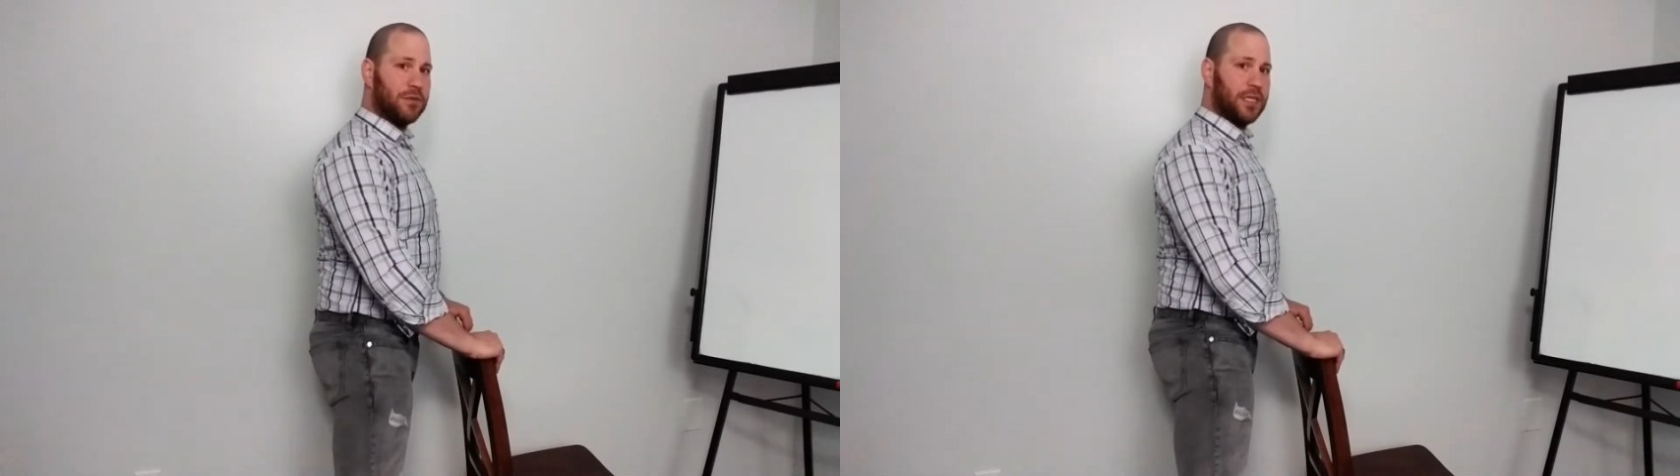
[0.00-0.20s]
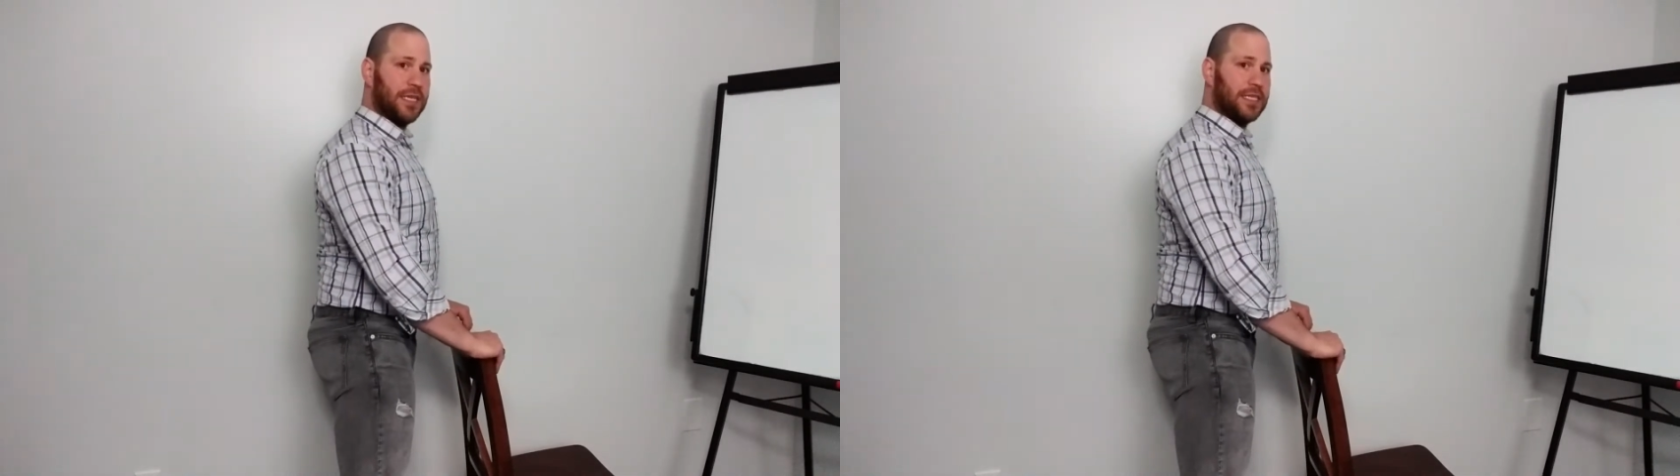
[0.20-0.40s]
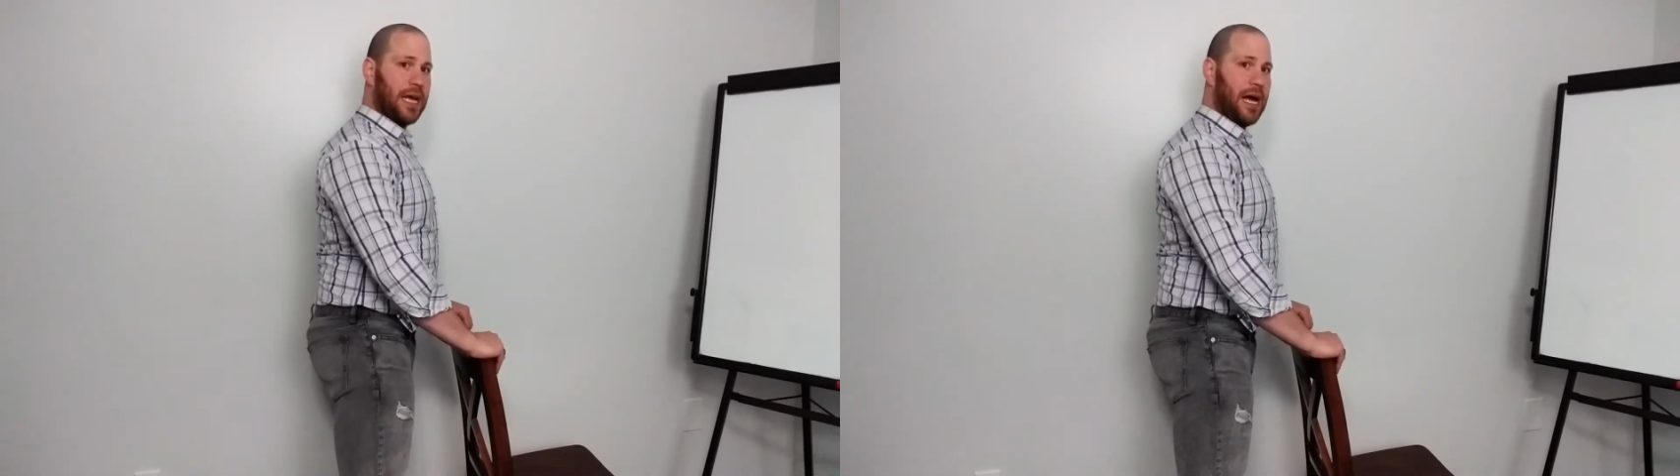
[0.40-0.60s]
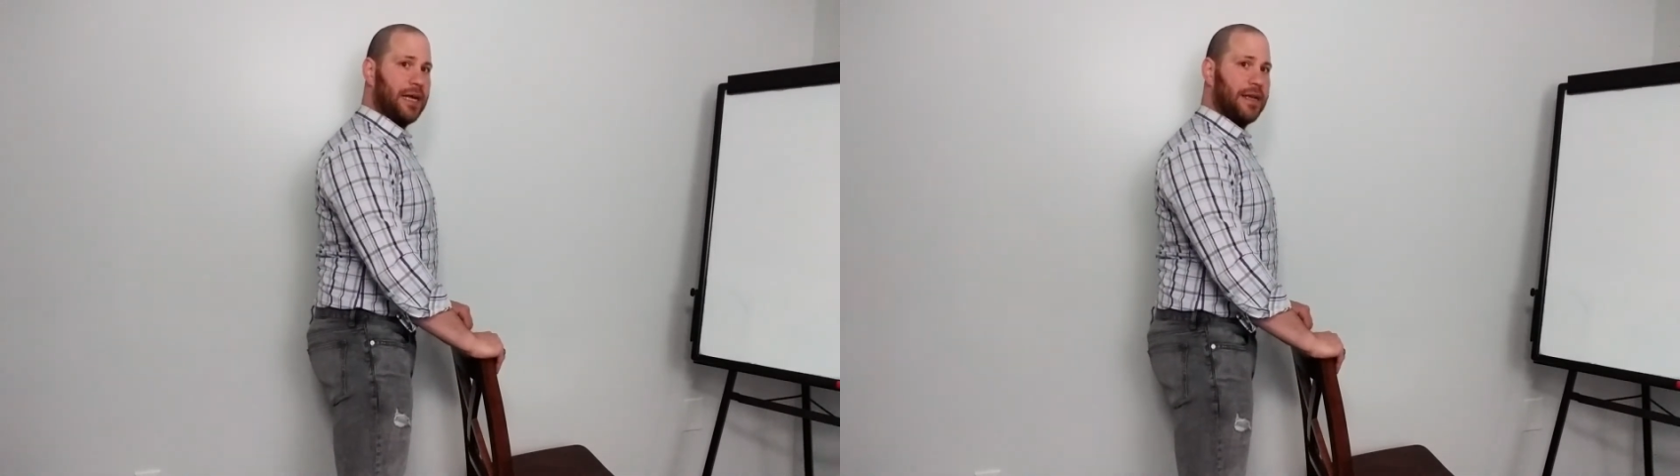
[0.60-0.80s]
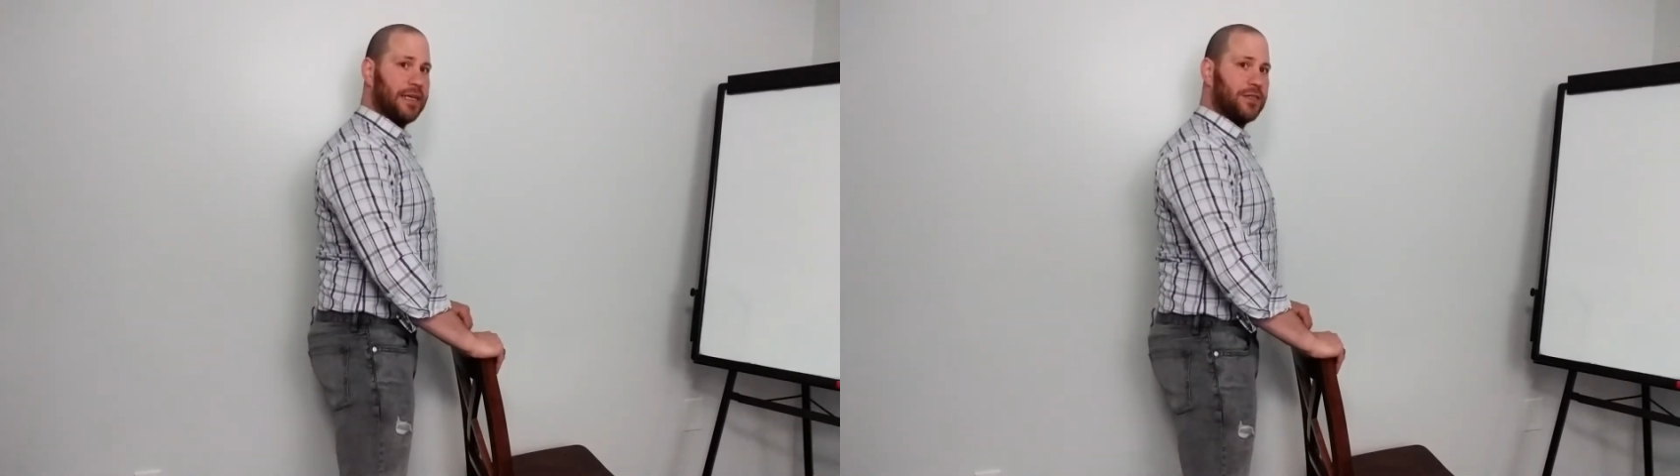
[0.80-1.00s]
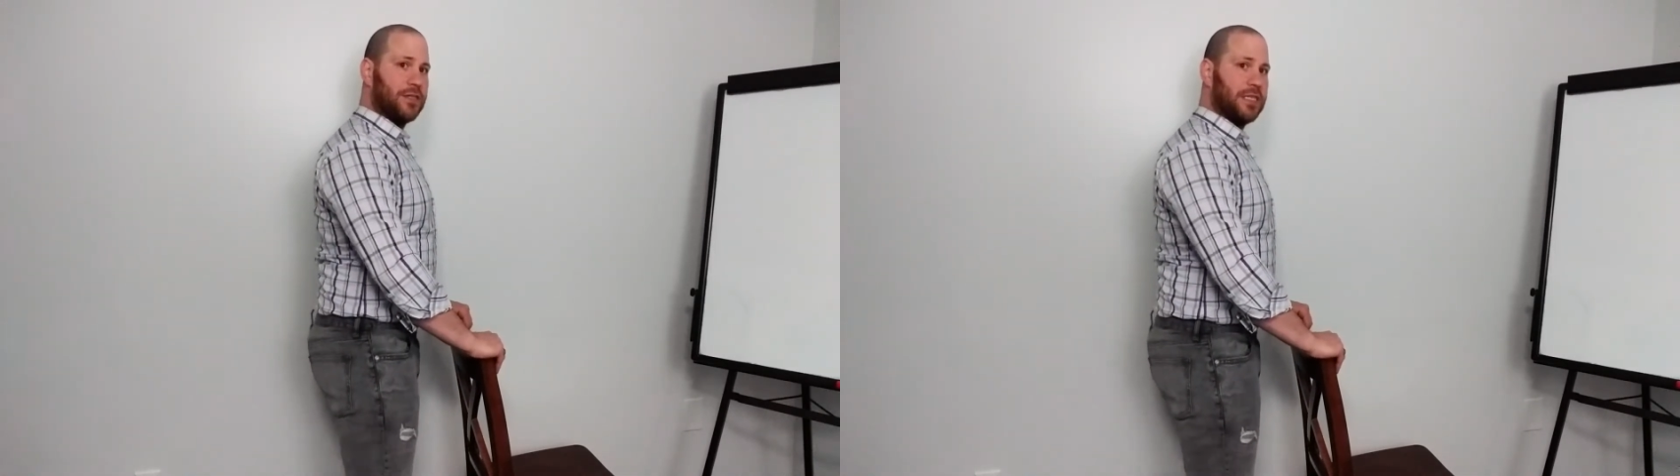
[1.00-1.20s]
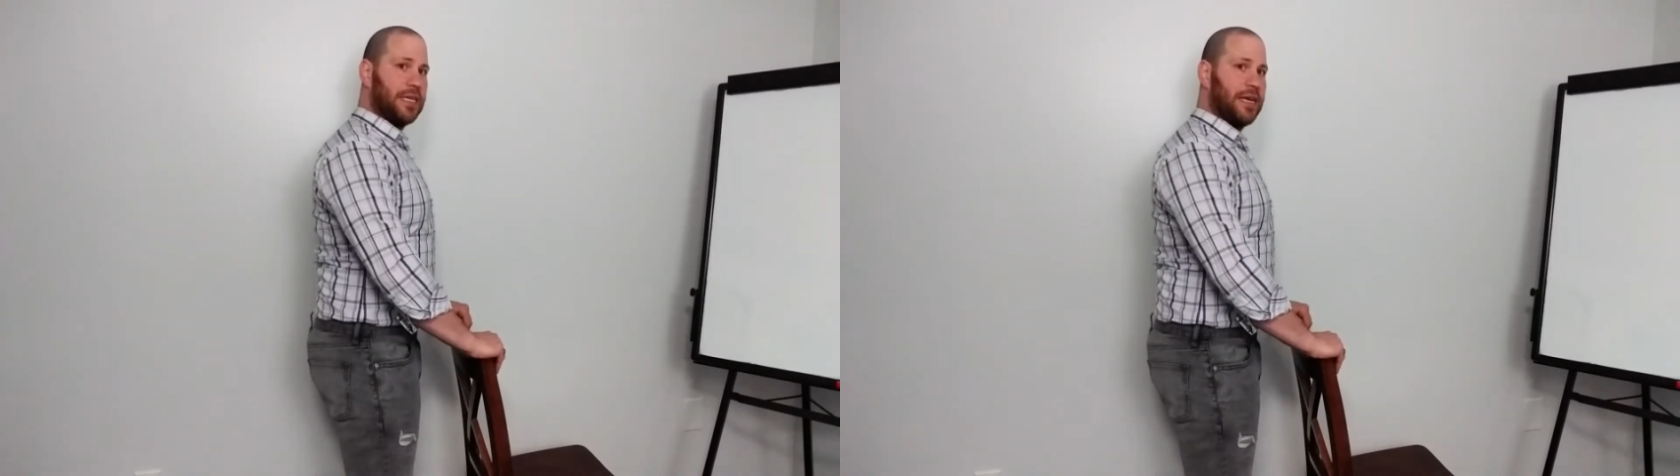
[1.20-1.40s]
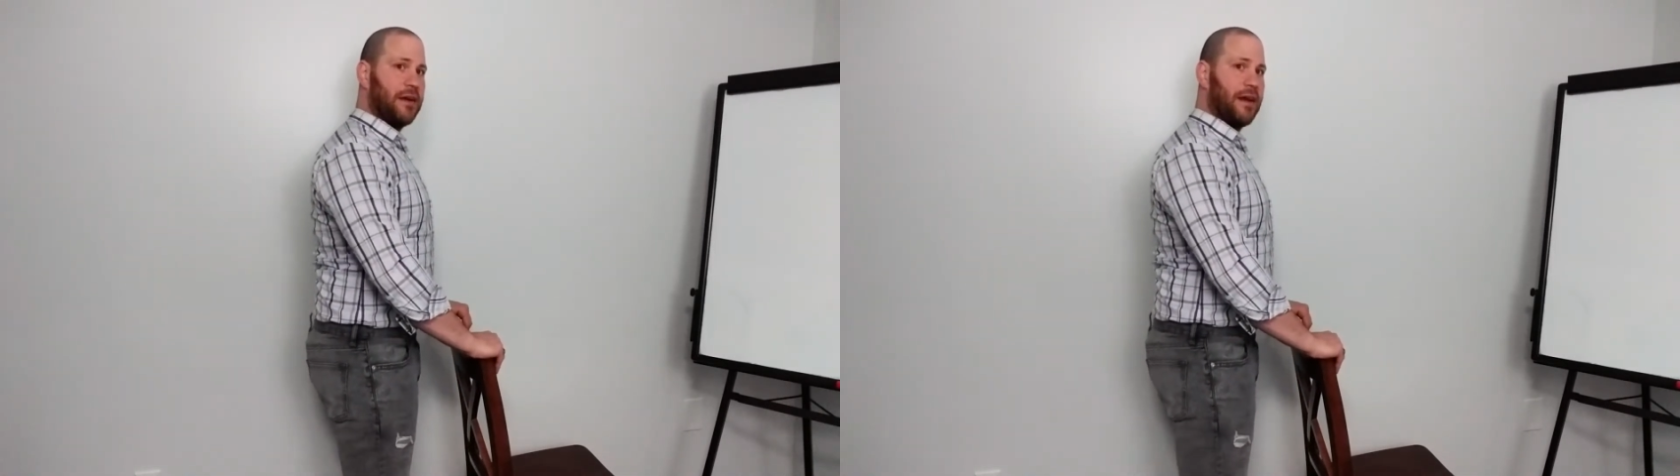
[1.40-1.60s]
to the side, as you can see
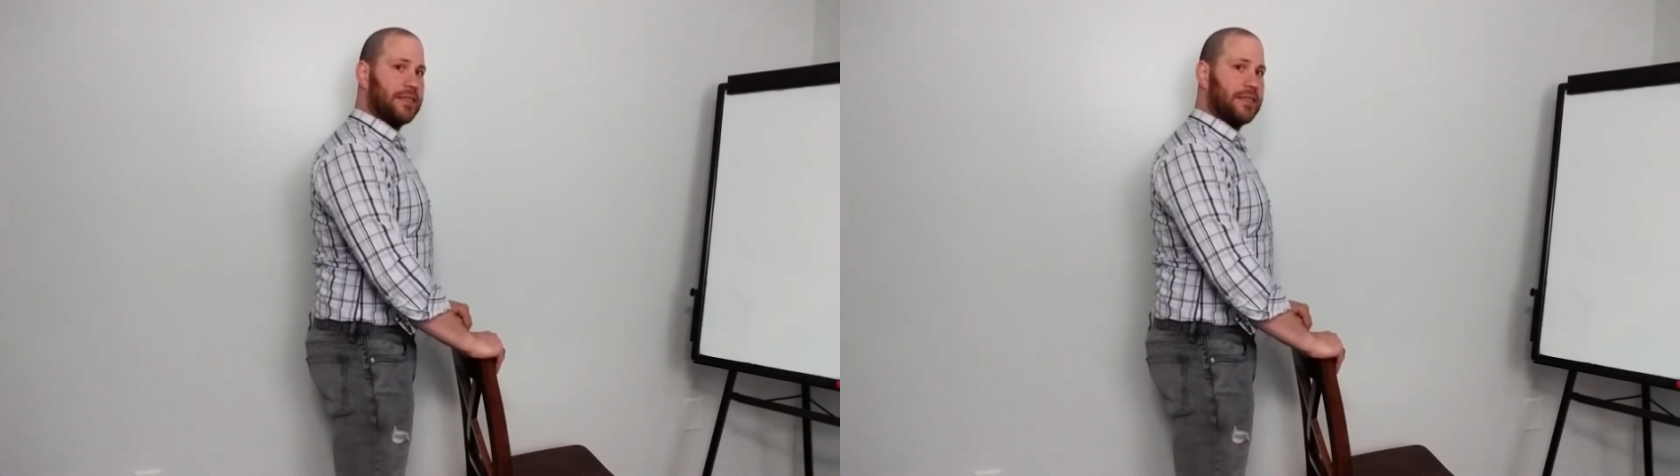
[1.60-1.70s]
here, as I